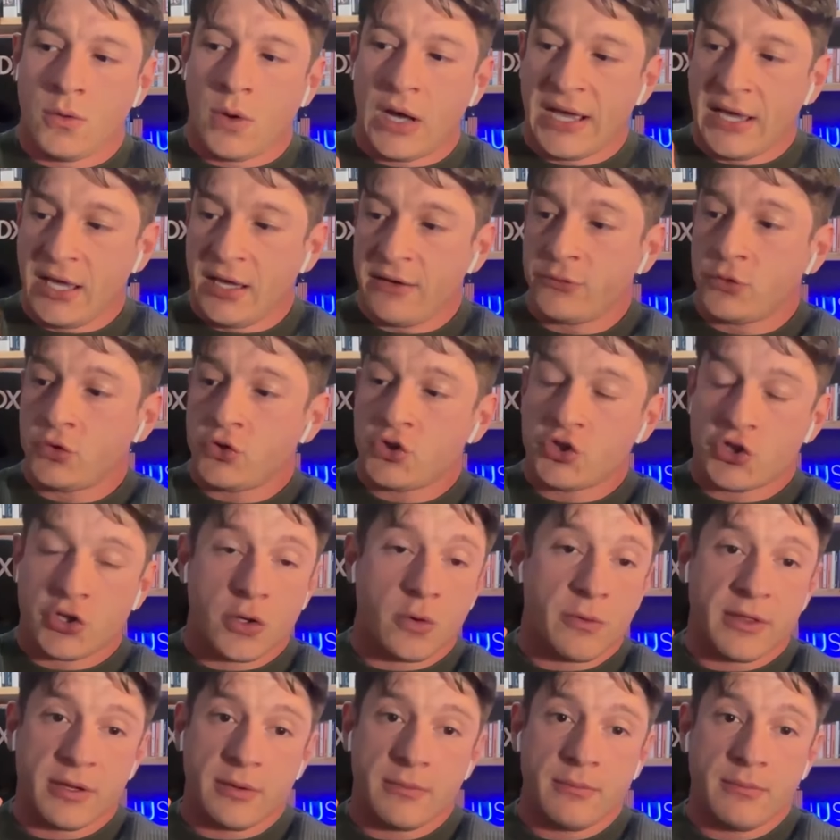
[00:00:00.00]
I have to show
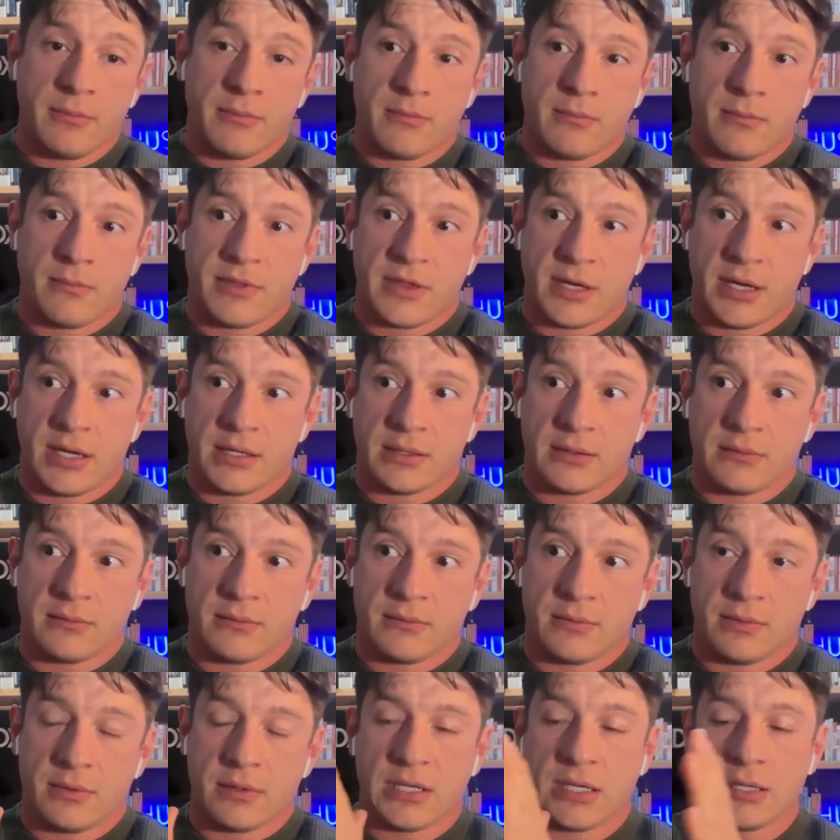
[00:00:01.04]
them that,
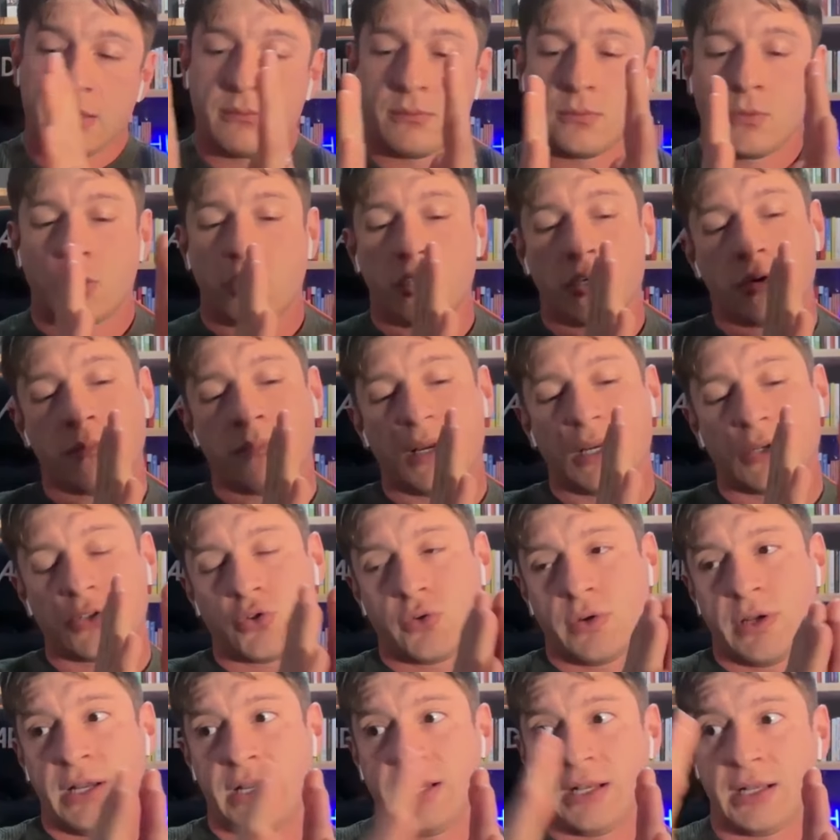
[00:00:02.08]
again, we go back to
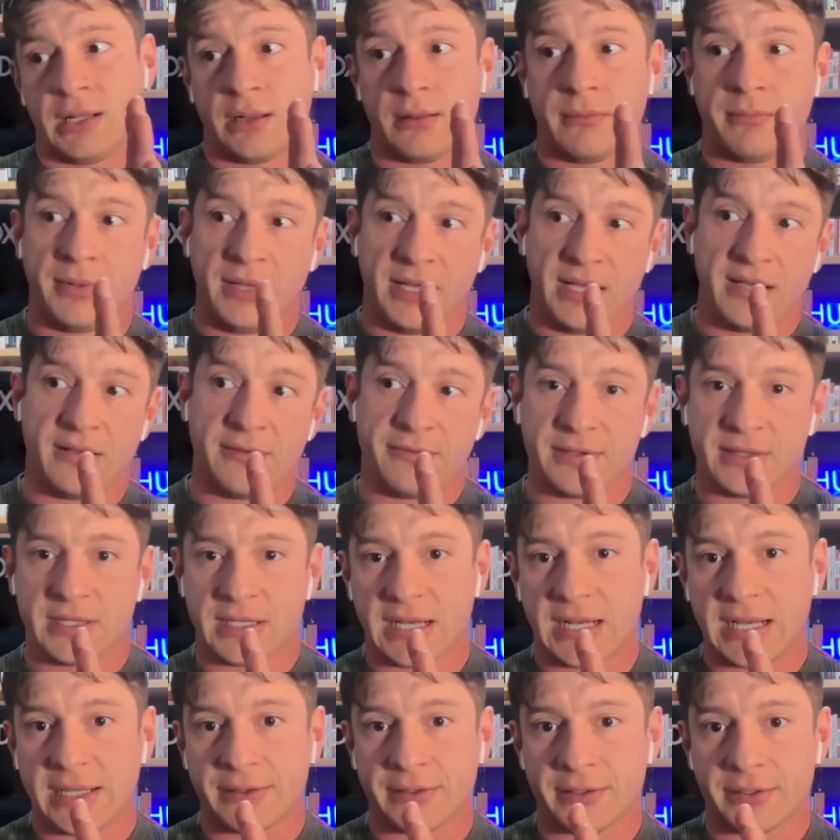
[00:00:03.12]
hell, heaven,
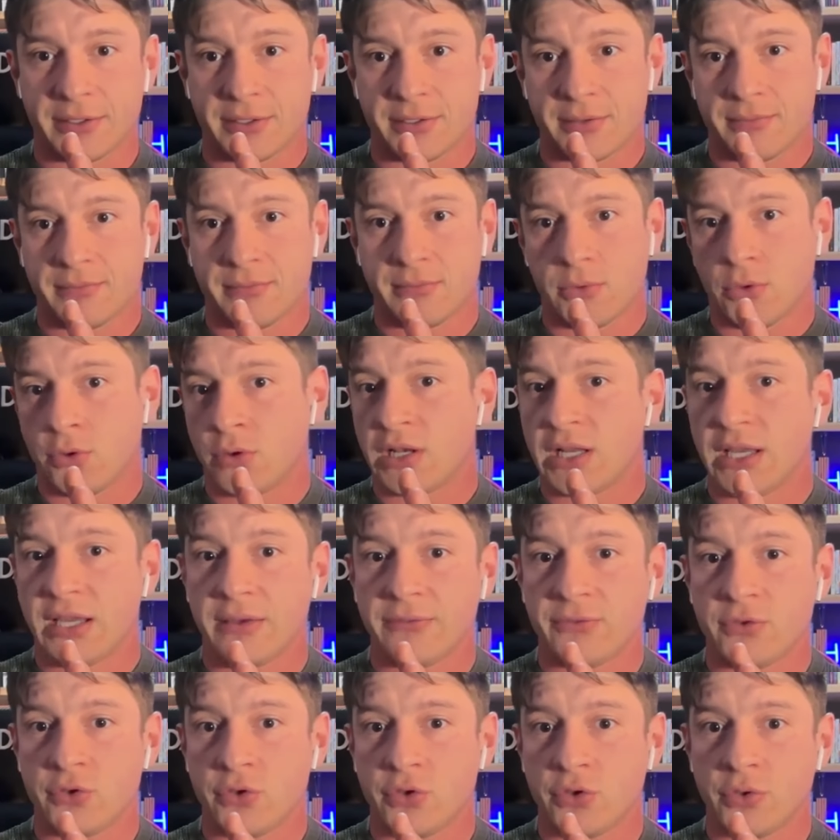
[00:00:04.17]
ladder. All I
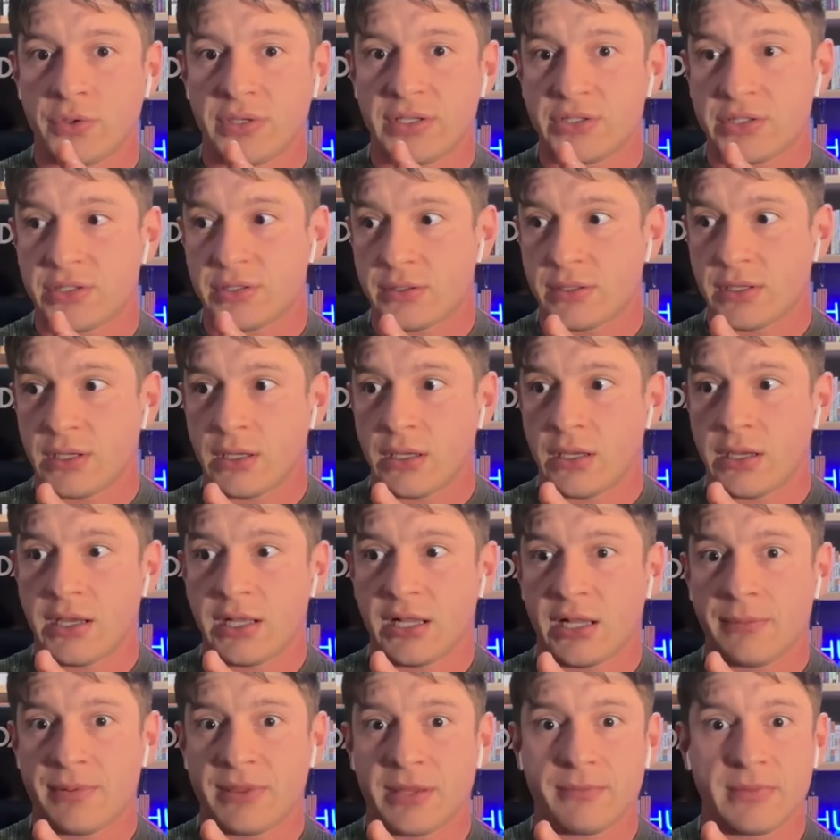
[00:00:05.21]
have to do is
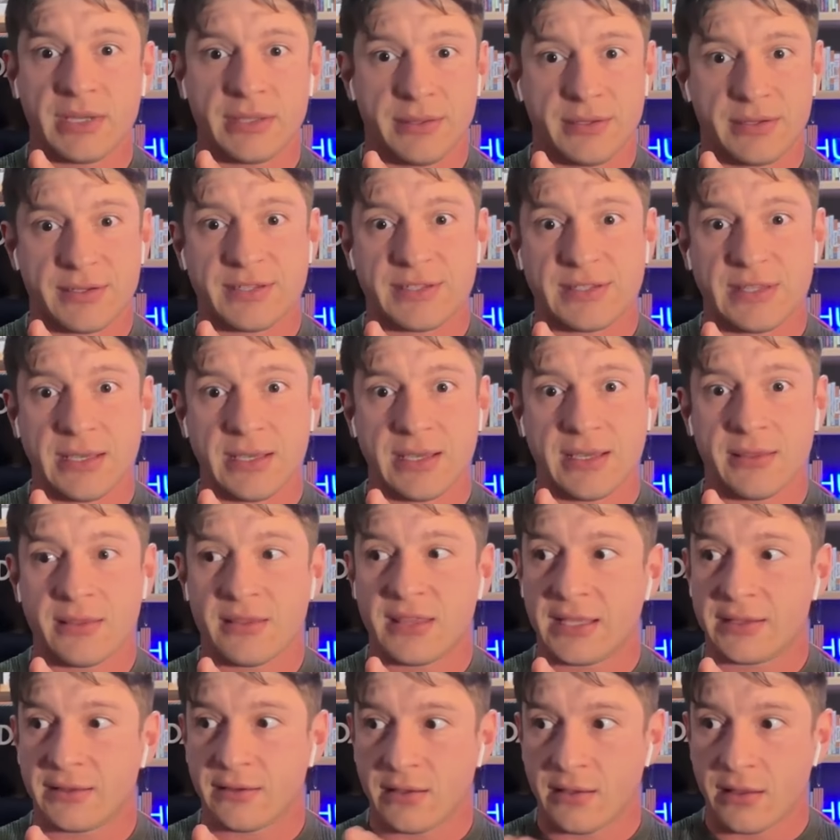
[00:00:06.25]
help them understand
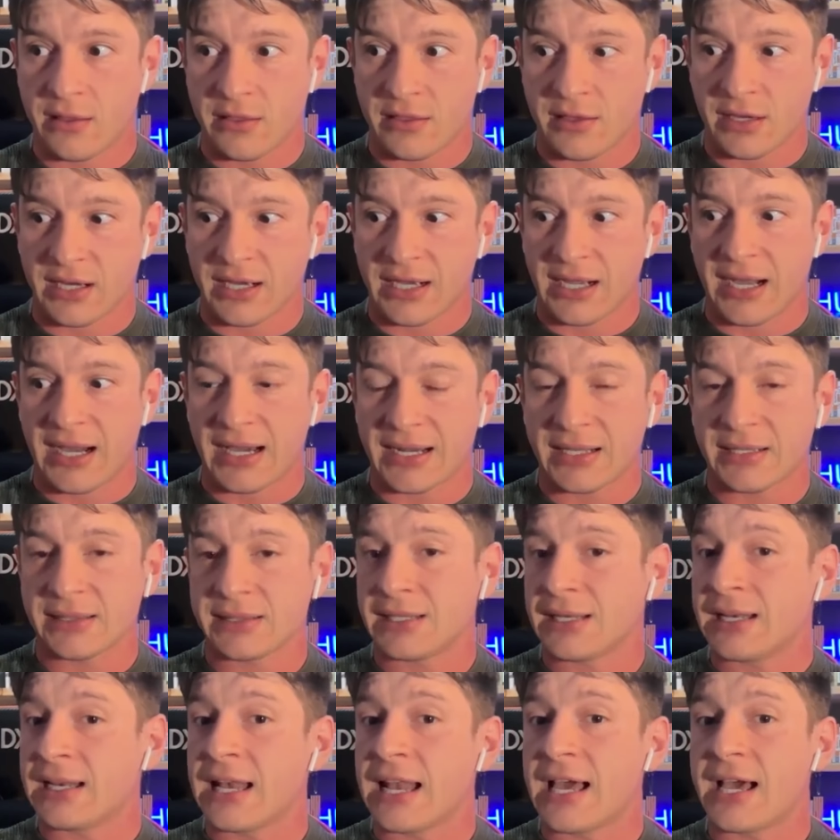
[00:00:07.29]
that the current
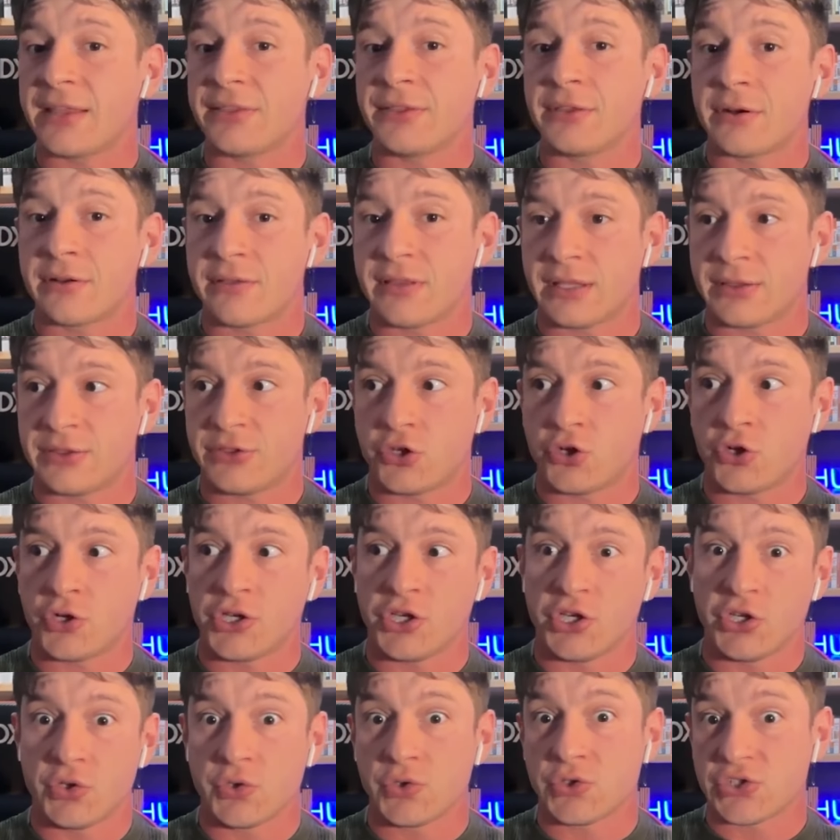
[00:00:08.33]
ladder that they're
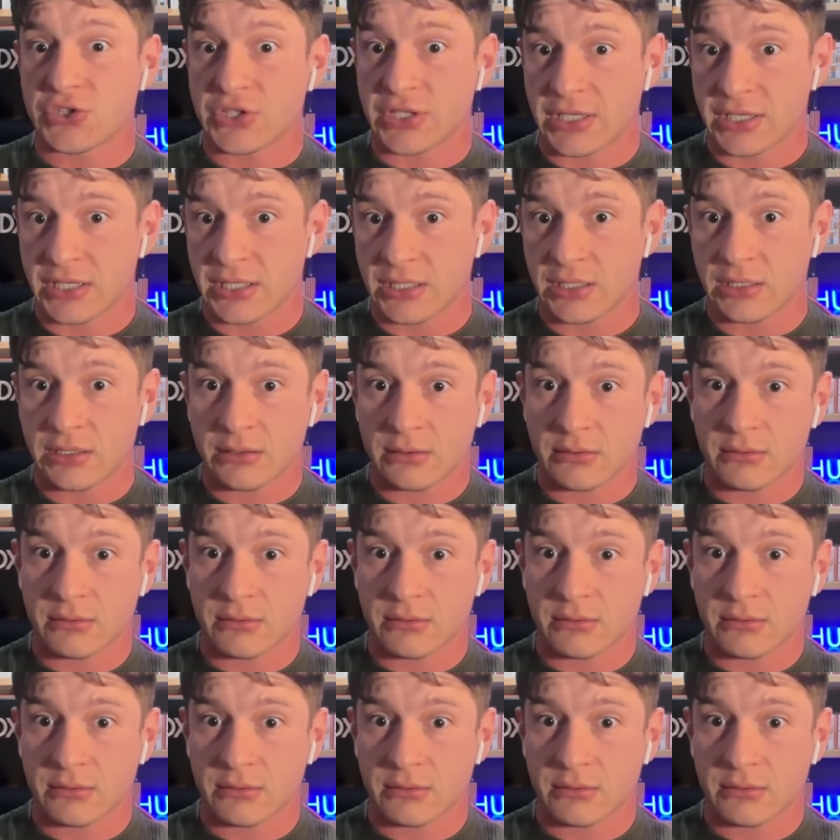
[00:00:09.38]
using